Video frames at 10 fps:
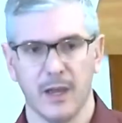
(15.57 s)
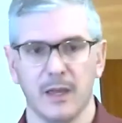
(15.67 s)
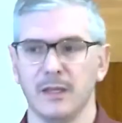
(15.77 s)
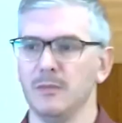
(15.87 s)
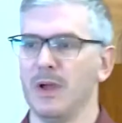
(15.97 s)

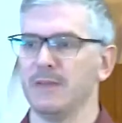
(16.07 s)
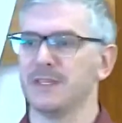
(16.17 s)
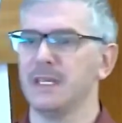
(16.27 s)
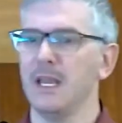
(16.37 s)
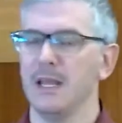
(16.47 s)
You might have
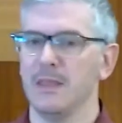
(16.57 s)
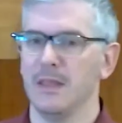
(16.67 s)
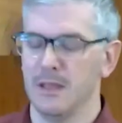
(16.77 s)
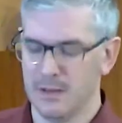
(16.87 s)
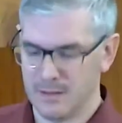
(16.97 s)
seen in
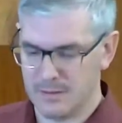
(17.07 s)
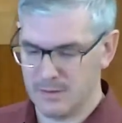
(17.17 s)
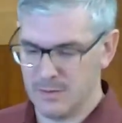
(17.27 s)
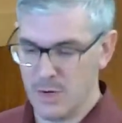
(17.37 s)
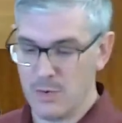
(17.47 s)
the
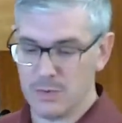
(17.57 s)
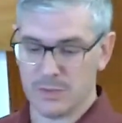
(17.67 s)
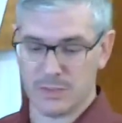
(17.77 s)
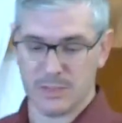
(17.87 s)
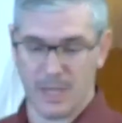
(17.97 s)

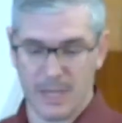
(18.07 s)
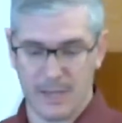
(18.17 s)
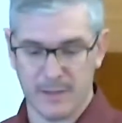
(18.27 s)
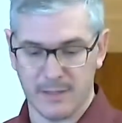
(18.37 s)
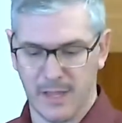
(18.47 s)
news,
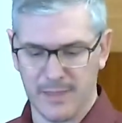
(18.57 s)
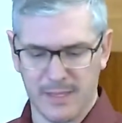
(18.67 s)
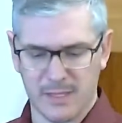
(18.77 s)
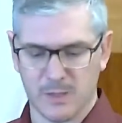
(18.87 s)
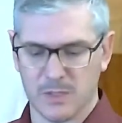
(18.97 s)
I think
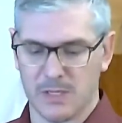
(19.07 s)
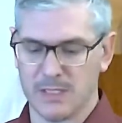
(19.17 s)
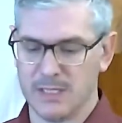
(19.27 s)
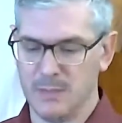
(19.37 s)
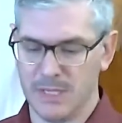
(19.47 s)
this was on
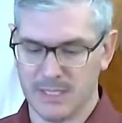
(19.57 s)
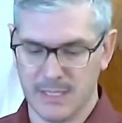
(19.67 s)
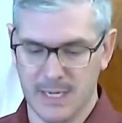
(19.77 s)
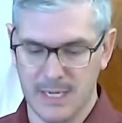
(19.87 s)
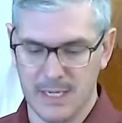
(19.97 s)

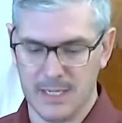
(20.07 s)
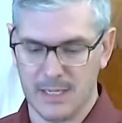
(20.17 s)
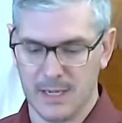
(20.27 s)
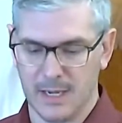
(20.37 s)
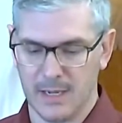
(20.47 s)
CBC,
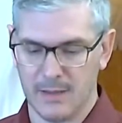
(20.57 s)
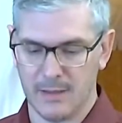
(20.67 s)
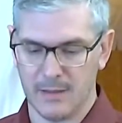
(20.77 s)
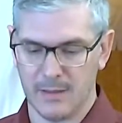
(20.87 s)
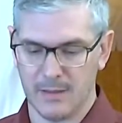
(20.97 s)

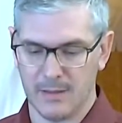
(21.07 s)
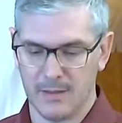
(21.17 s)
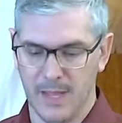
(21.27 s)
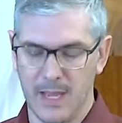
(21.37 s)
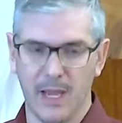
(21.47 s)

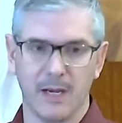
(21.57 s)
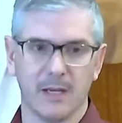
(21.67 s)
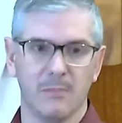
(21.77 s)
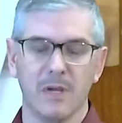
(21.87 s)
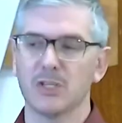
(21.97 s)
they had
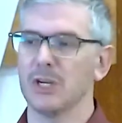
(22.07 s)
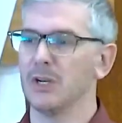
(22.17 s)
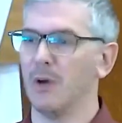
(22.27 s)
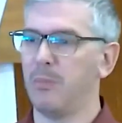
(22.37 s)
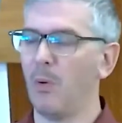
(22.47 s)
commissioned
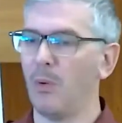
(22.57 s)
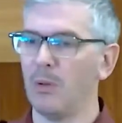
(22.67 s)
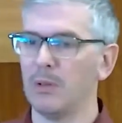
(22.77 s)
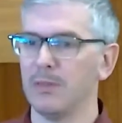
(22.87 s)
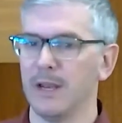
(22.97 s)
a
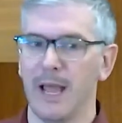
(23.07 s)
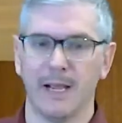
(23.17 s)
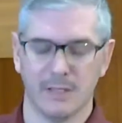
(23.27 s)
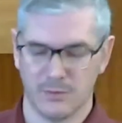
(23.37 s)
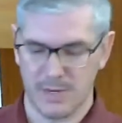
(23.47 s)
poll that
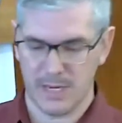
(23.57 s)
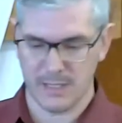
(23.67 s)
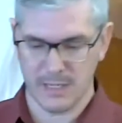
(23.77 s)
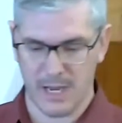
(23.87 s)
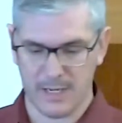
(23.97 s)
Angus Reid
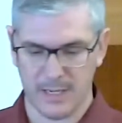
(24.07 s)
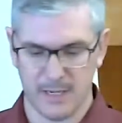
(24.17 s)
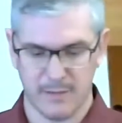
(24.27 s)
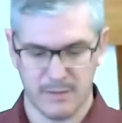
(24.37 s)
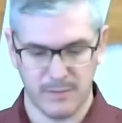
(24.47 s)
had done that
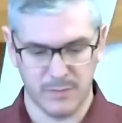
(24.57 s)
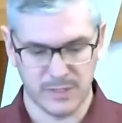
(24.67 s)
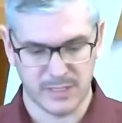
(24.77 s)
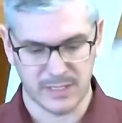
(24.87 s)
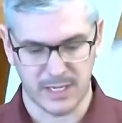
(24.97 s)
it
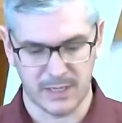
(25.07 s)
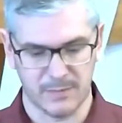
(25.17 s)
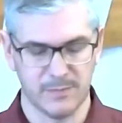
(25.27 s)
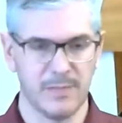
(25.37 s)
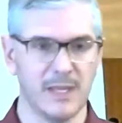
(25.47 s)
was
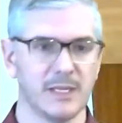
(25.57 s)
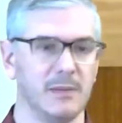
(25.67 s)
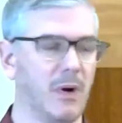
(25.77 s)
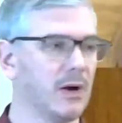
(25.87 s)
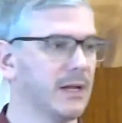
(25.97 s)
basically
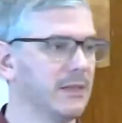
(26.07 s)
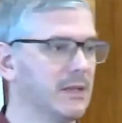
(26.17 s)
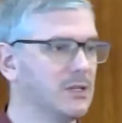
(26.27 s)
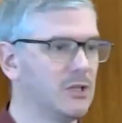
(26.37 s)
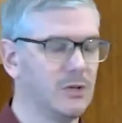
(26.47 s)
marking the
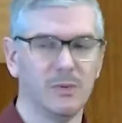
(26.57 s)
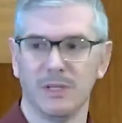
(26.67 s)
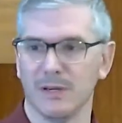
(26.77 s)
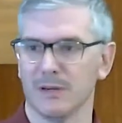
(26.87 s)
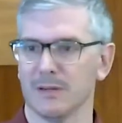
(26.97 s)

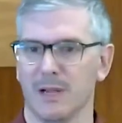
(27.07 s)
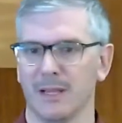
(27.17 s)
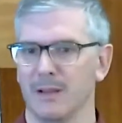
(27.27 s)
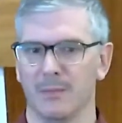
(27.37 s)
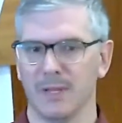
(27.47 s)

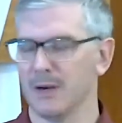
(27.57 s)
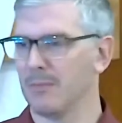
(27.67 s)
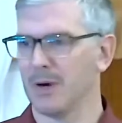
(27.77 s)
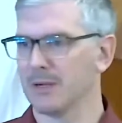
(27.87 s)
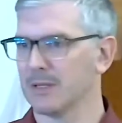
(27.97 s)
two-year, are we going to
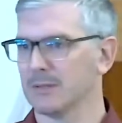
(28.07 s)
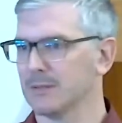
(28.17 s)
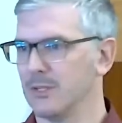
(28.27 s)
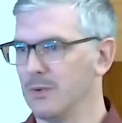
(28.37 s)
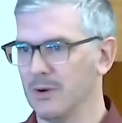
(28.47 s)
mark
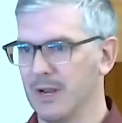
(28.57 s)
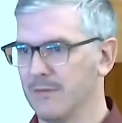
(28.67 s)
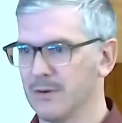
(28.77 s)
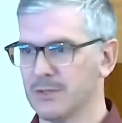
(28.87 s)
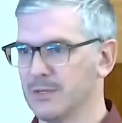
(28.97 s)
two-year
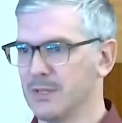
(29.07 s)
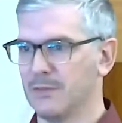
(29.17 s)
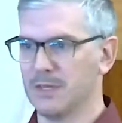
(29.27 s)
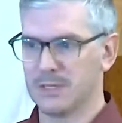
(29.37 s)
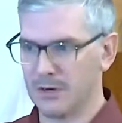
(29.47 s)
anniversaries of
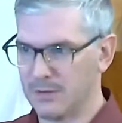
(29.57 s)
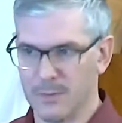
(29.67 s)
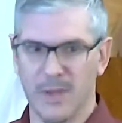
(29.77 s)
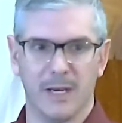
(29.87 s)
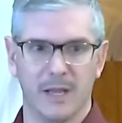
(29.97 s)
the start of the
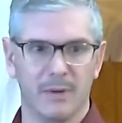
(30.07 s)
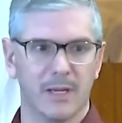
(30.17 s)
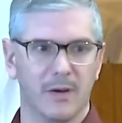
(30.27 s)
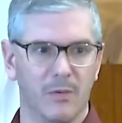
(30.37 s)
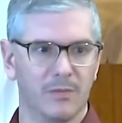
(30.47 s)

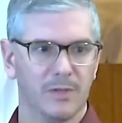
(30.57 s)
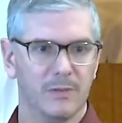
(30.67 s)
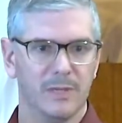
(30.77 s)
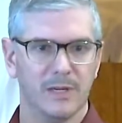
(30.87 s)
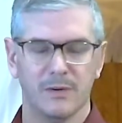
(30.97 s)
pandemic? Hopefully
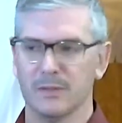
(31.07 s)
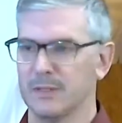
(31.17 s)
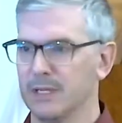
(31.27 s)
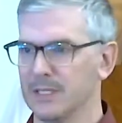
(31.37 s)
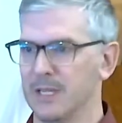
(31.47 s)
we don't
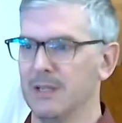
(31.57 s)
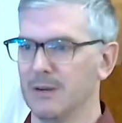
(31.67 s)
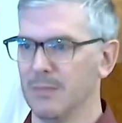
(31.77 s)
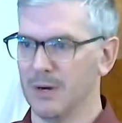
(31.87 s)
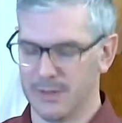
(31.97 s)
continue to
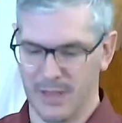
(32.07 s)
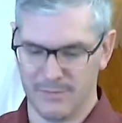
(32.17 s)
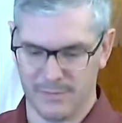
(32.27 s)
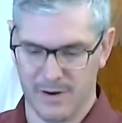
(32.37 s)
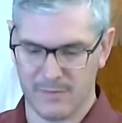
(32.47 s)
mark
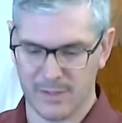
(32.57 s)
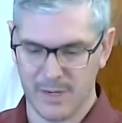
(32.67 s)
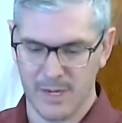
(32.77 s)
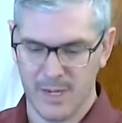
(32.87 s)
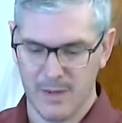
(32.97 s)
that forever,
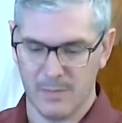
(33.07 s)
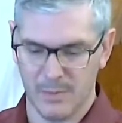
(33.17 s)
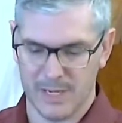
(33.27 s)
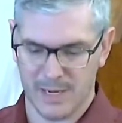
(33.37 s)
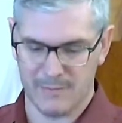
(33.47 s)
but
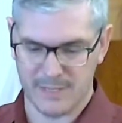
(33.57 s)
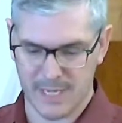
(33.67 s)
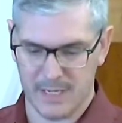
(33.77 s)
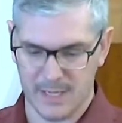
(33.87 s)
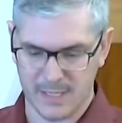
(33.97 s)
we kind of
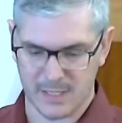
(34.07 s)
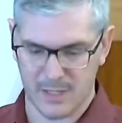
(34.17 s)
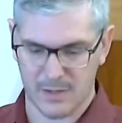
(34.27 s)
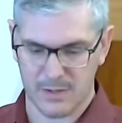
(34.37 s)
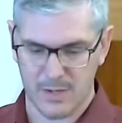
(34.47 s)
did this
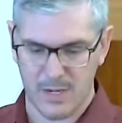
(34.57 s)
year.